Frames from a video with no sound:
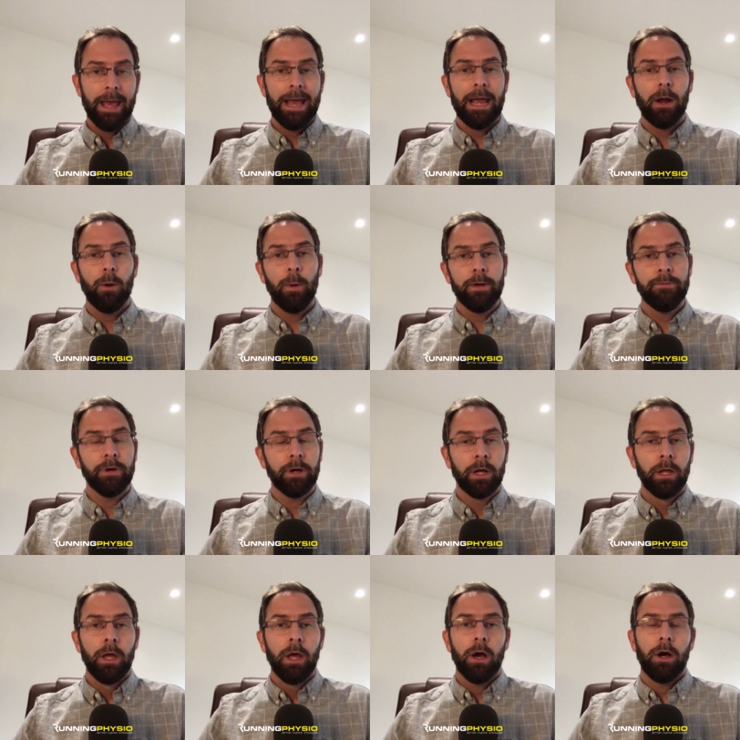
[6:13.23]
However,
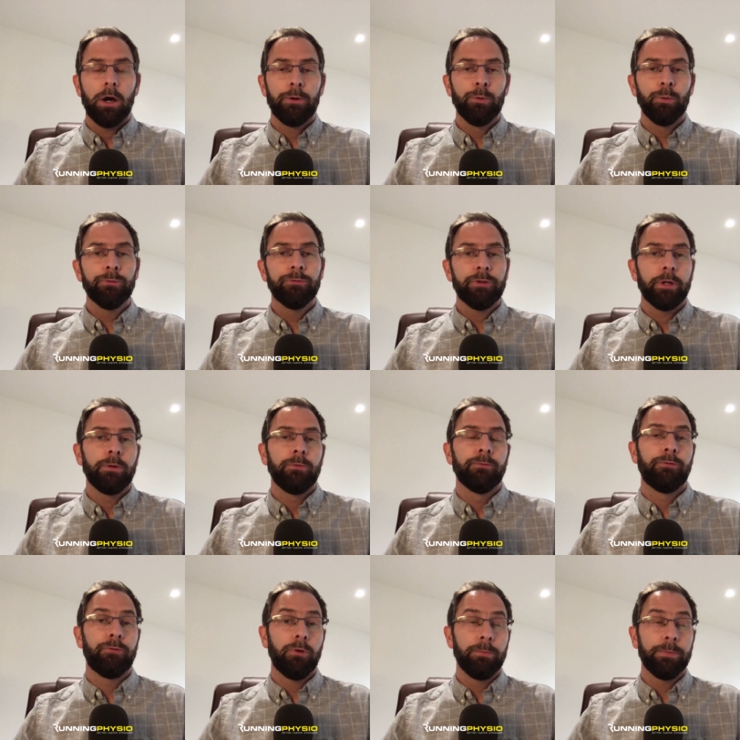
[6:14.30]
I'd also,
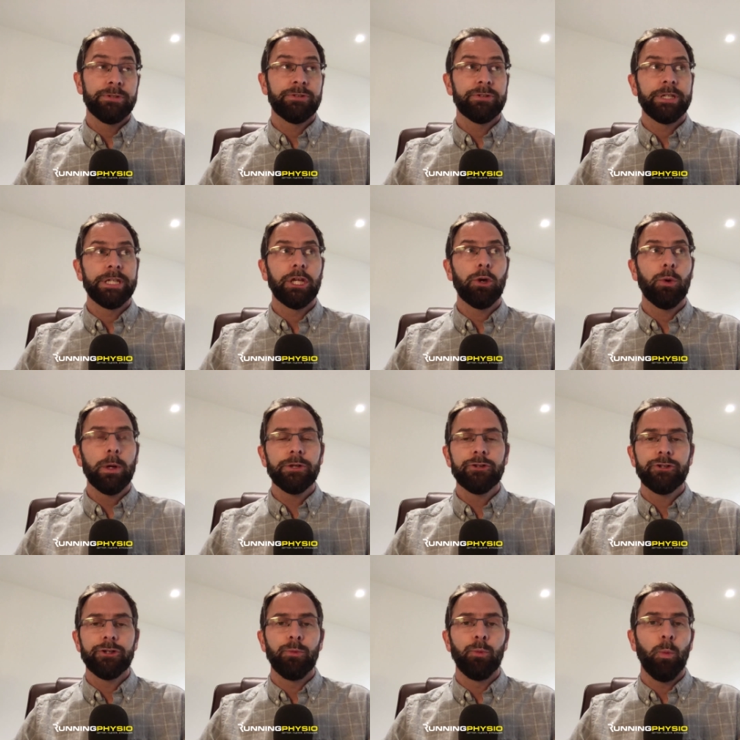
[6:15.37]
from this study,
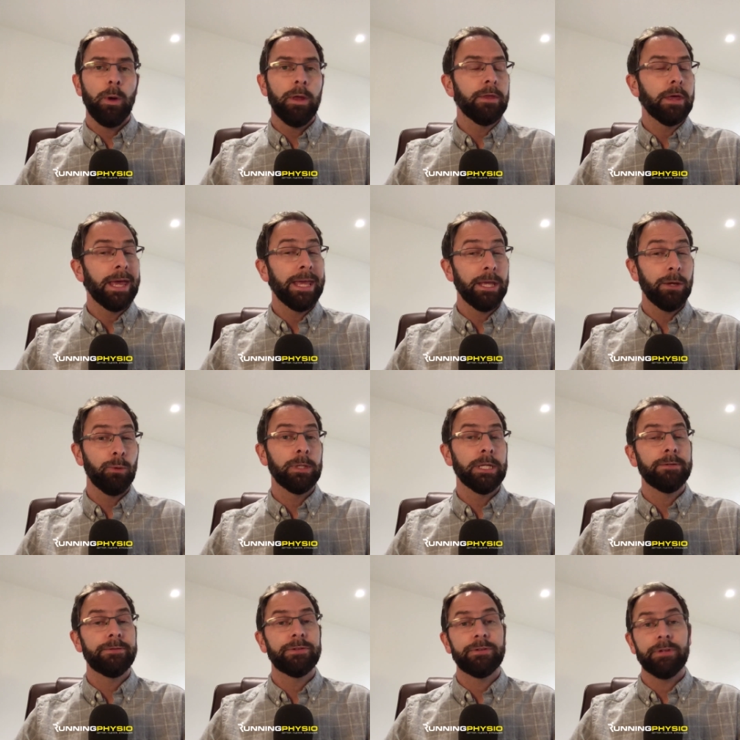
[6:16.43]
question whether heel
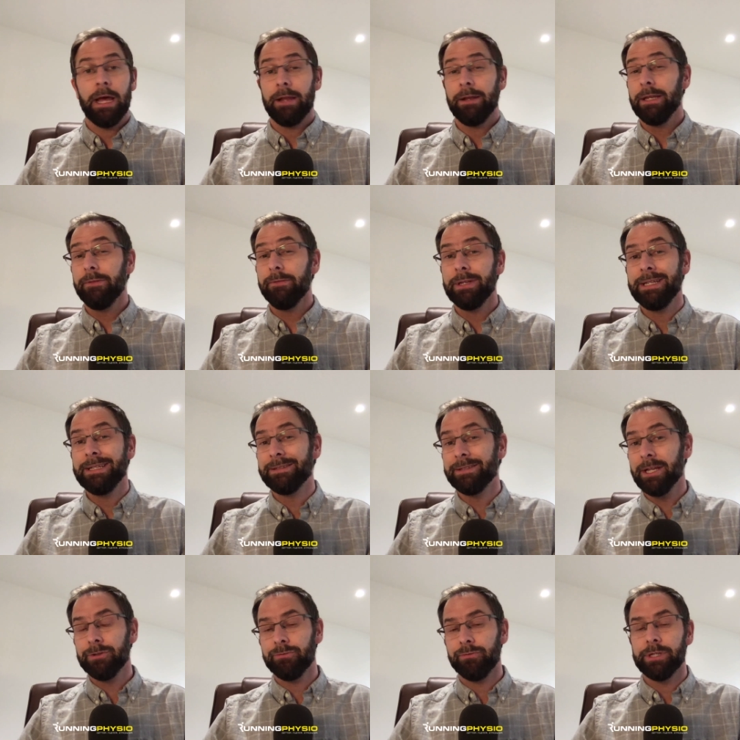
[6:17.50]
lifts and even
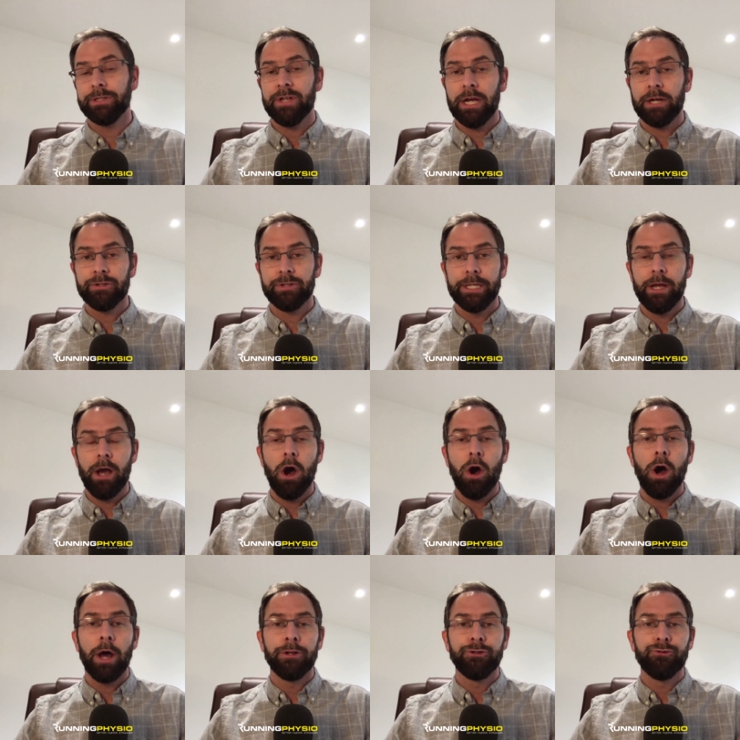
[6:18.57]
eccentrics actually
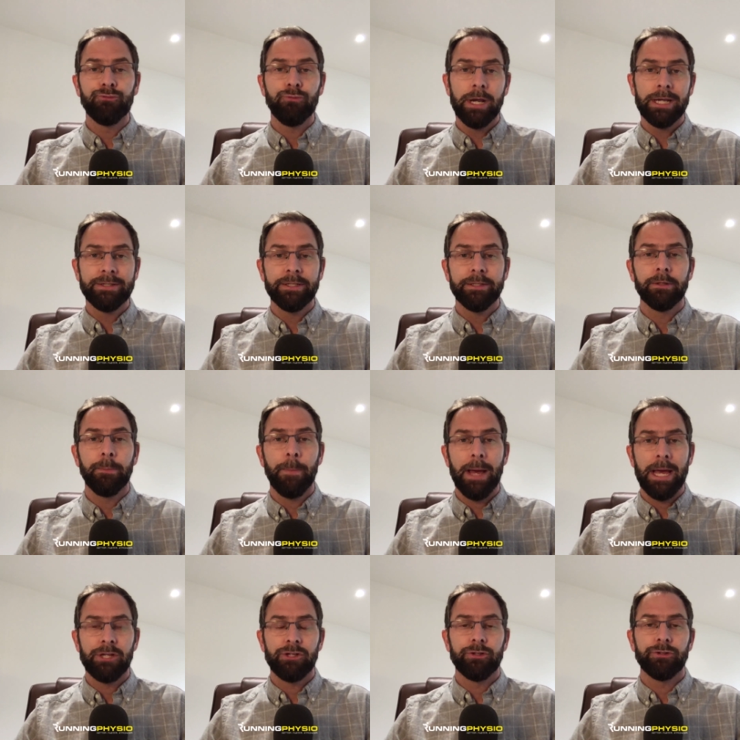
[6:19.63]
are addressing the
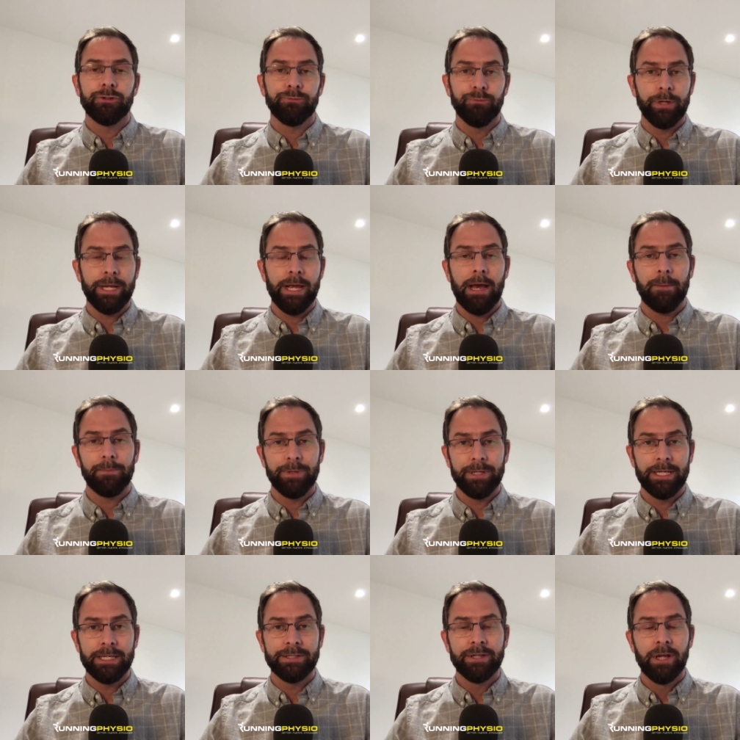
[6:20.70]
patient's rehab
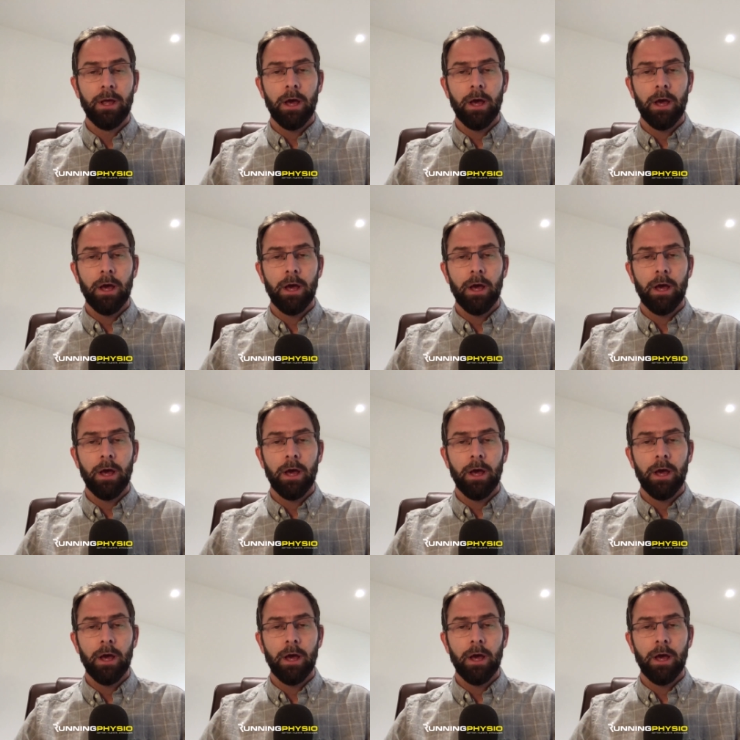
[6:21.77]
needs.